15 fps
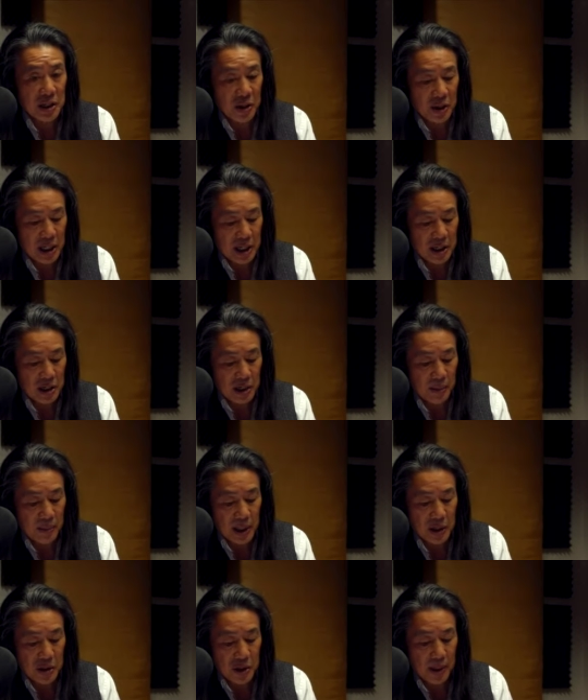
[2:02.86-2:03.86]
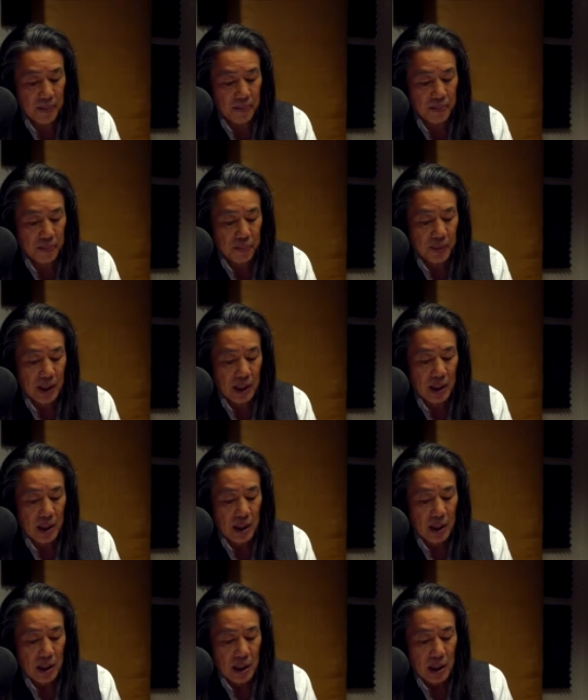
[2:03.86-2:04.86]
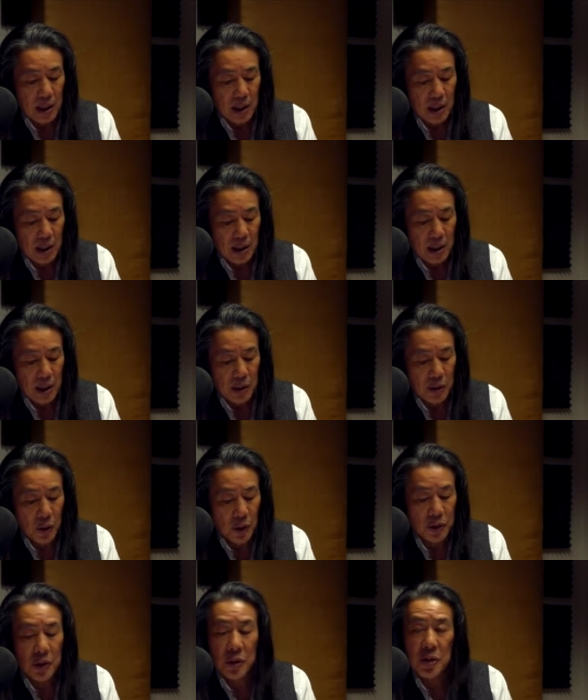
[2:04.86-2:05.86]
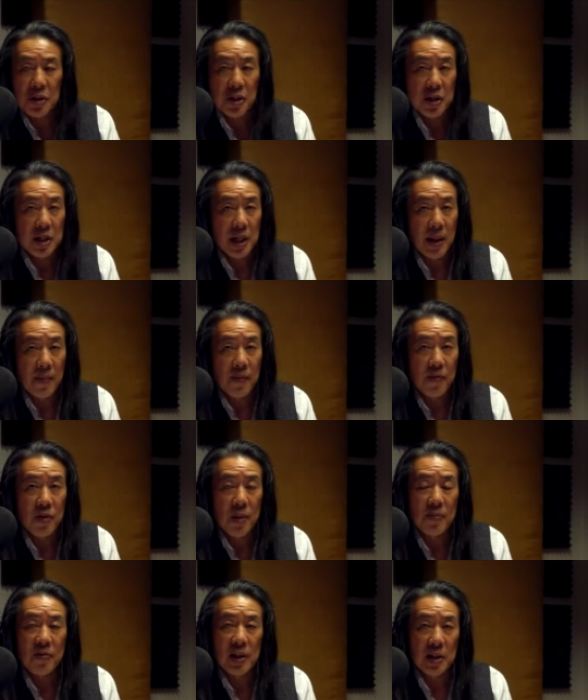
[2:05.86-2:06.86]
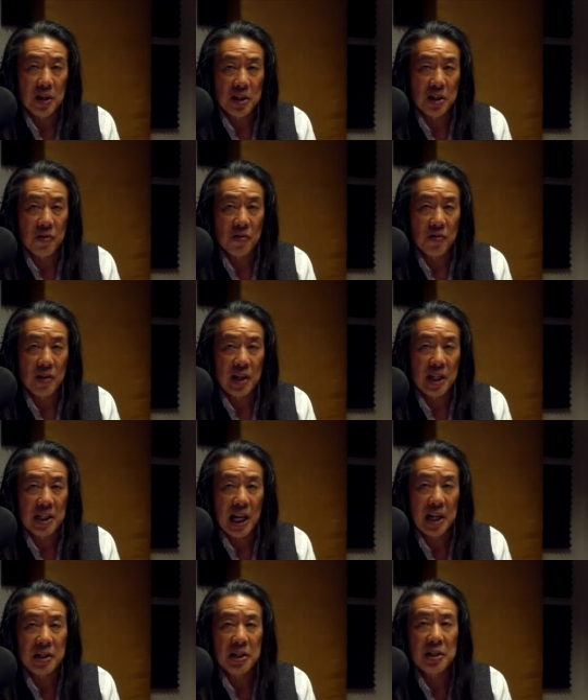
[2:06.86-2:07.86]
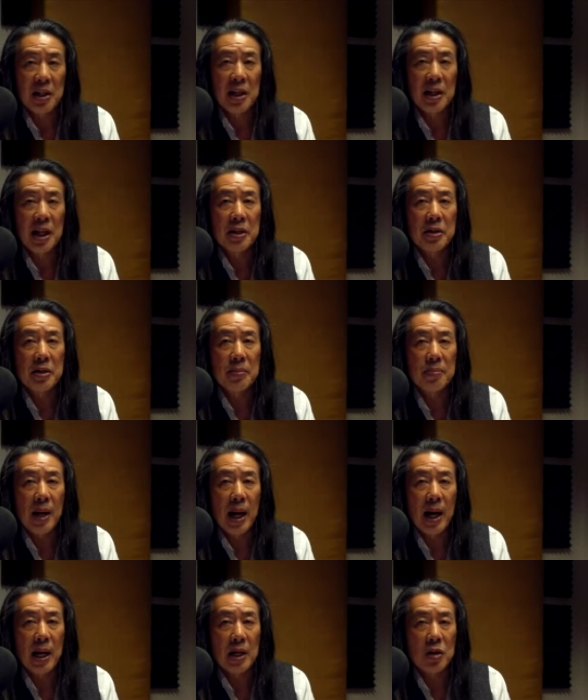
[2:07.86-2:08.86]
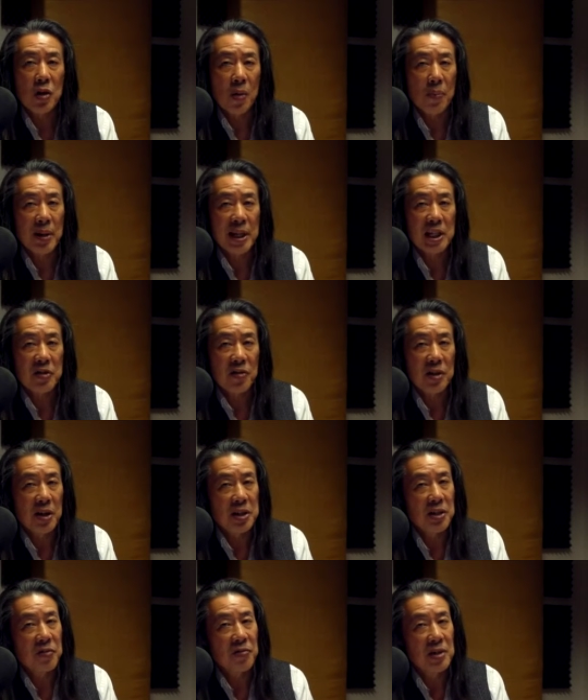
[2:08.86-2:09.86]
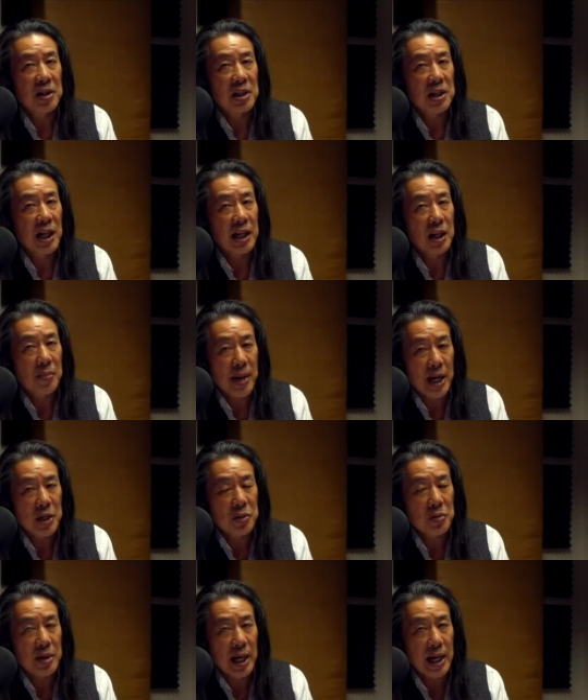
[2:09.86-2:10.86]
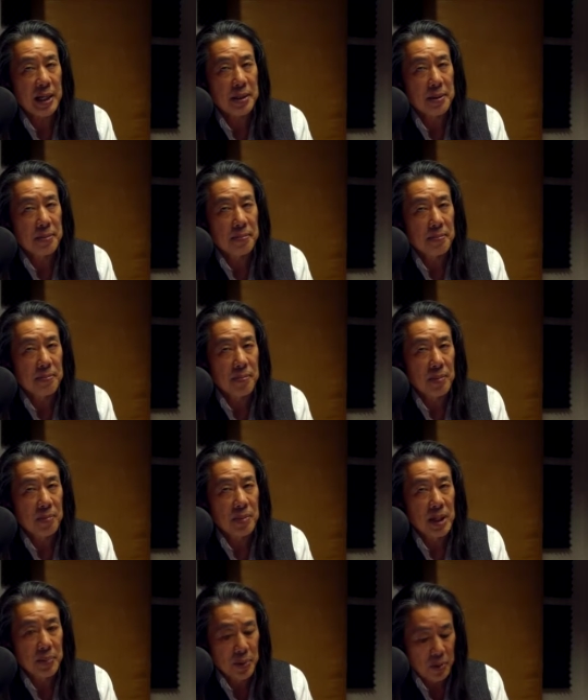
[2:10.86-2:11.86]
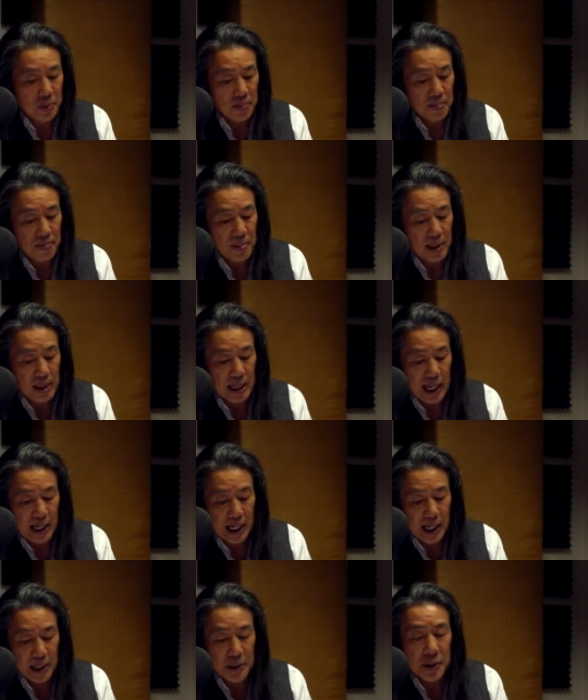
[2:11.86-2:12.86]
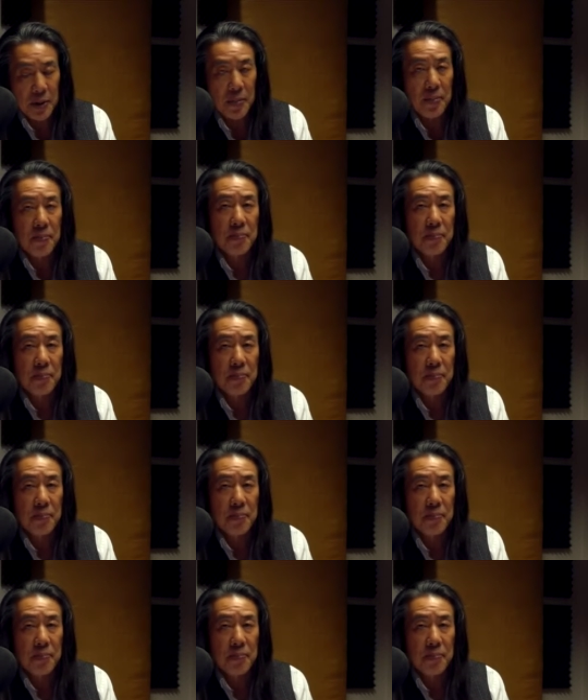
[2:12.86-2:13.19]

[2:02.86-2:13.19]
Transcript: not enter the picture. Thought could also come from philosophy, as articulated by complex philosophers like Immanuel Kant, people like Hegel.